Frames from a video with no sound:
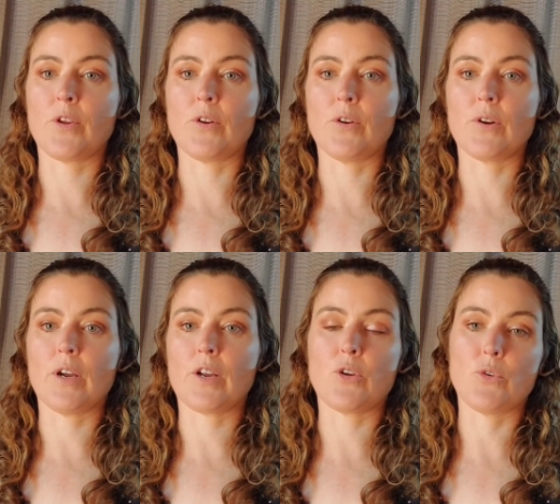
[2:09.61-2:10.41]

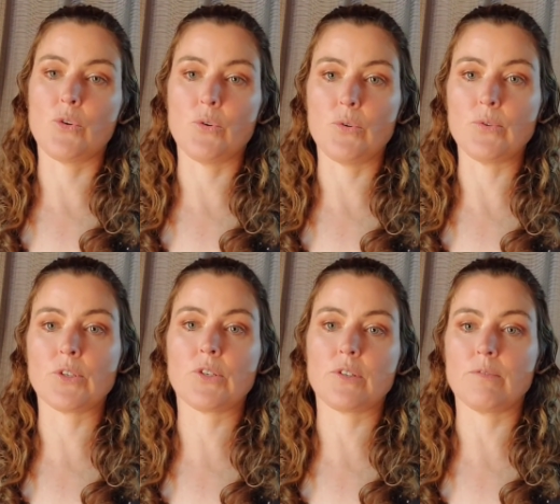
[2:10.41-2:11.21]
like your
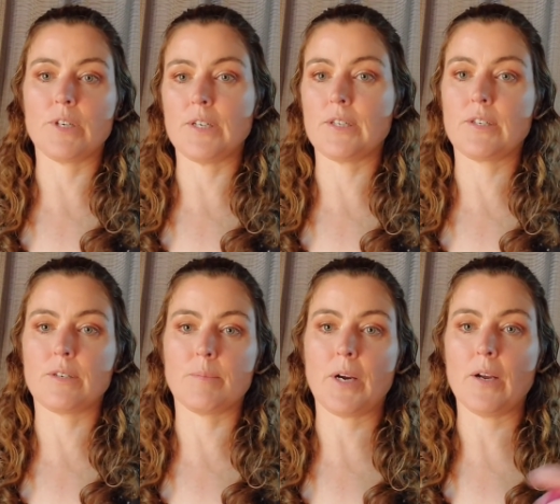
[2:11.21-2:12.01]
nudes to your reds,
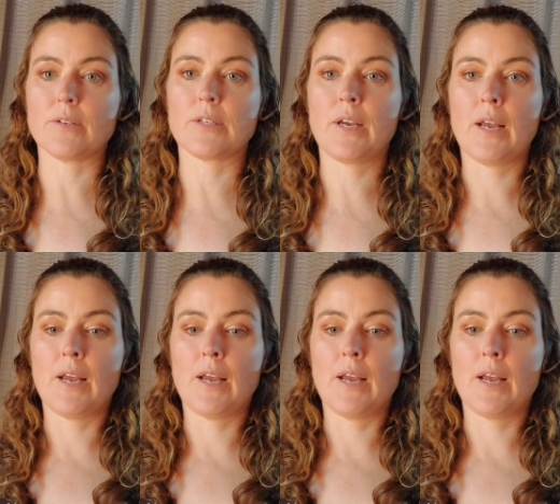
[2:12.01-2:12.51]
your browns.